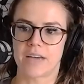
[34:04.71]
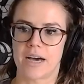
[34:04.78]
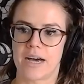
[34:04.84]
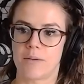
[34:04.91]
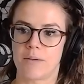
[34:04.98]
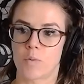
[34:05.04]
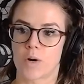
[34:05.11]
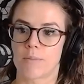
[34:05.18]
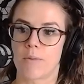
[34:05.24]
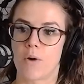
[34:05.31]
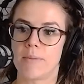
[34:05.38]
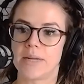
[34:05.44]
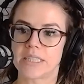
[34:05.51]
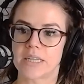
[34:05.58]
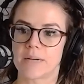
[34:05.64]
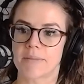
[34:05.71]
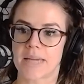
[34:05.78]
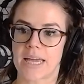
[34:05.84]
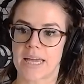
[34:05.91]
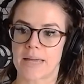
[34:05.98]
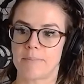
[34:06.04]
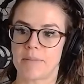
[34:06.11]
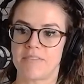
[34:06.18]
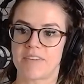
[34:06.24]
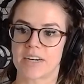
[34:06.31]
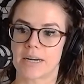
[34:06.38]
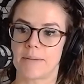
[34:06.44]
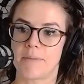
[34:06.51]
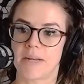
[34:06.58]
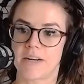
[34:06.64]
where momentum can be
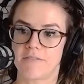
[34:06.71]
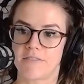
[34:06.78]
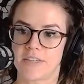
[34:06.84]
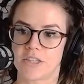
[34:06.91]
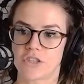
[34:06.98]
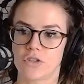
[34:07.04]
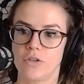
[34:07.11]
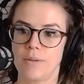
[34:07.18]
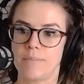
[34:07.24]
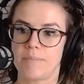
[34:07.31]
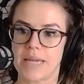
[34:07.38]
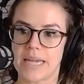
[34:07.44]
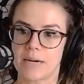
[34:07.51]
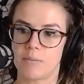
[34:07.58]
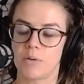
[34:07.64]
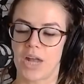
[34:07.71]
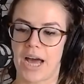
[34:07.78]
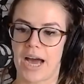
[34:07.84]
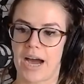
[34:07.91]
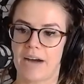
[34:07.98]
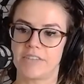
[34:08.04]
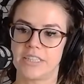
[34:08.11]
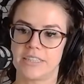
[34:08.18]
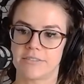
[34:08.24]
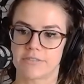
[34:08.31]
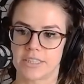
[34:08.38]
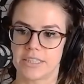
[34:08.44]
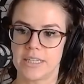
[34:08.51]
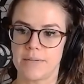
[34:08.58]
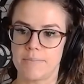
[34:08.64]
very beneficial, and being able to have a
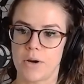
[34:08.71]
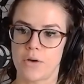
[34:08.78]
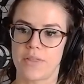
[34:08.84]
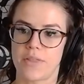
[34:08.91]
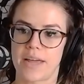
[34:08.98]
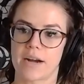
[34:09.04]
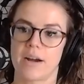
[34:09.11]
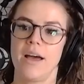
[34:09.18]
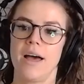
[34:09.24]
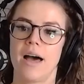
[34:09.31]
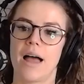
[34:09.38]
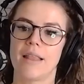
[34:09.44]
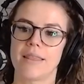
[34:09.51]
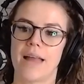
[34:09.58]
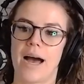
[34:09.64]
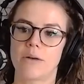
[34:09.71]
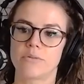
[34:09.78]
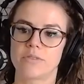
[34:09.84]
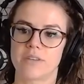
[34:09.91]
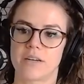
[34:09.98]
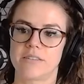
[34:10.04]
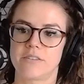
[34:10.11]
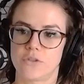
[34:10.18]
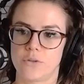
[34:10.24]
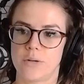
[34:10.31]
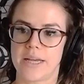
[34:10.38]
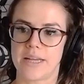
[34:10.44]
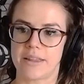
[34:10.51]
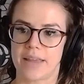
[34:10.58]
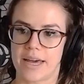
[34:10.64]
different tempo there allows us to
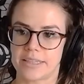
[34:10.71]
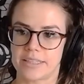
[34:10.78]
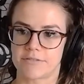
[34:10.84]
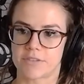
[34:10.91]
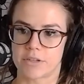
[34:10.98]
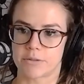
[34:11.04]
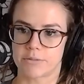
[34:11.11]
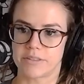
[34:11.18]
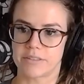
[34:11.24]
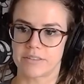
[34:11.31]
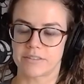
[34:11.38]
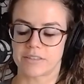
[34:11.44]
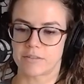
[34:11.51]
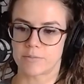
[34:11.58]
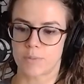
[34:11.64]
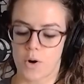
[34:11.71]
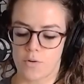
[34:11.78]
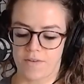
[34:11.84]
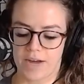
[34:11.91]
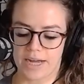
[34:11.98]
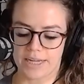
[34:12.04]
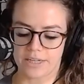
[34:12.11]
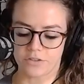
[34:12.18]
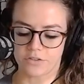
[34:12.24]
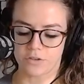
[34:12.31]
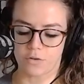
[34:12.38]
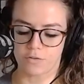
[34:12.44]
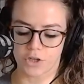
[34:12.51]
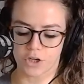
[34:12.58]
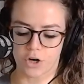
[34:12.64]
hit that different resistance profile. So
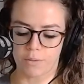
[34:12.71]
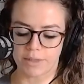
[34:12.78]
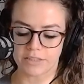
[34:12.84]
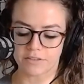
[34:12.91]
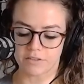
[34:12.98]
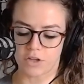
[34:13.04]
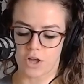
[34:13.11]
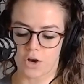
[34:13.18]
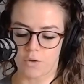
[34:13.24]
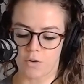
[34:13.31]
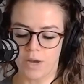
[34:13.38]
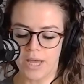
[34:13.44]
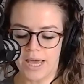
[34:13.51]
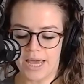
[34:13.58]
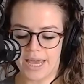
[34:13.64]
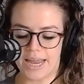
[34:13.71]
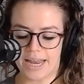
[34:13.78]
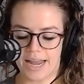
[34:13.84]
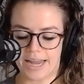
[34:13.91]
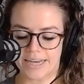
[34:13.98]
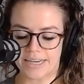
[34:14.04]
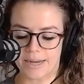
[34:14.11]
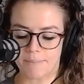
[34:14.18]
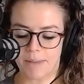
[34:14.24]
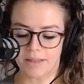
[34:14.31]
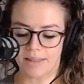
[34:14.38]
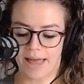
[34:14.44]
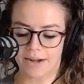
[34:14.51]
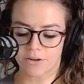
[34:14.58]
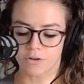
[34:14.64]
if you're going slow in a dumbbell
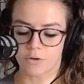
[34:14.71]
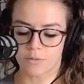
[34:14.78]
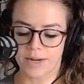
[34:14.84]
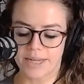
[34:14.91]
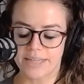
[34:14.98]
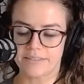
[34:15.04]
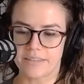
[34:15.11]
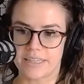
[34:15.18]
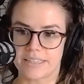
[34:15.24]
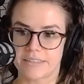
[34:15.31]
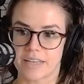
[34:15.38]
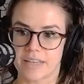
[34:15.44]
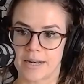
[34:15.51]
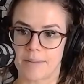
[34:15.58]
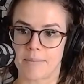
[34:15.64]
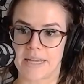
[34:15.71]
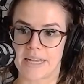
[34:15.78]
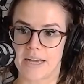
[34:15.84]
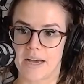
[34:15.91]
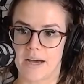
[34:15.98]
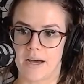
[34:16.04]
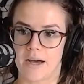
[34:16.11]
lateral raise and it's going to be